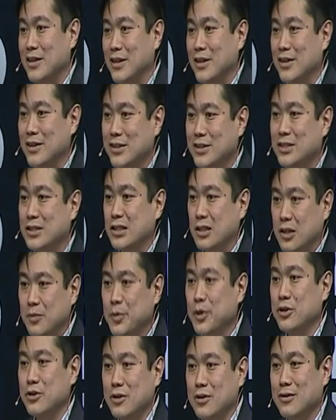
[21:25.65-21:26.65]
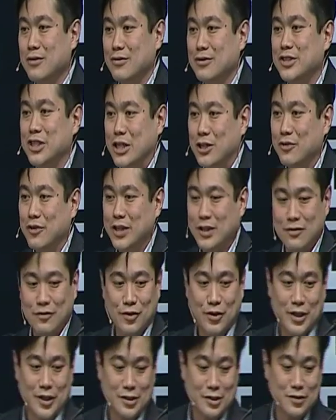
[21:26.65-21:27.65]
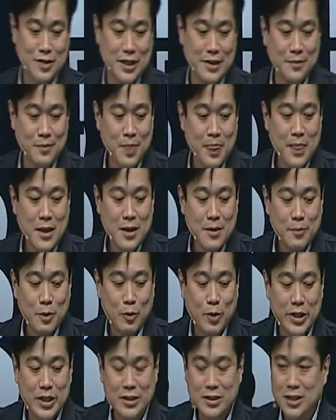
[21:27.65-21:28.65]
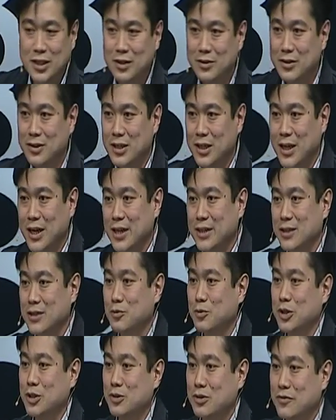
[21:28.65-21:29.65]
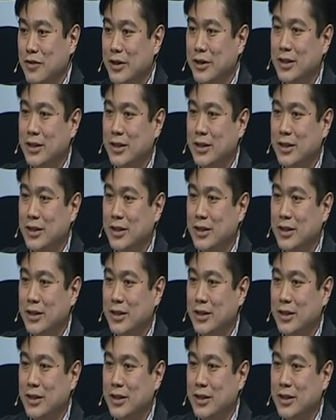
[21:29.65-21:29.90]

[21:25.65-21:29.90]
this is a computer-generated voice, right? But what the guy did, which was very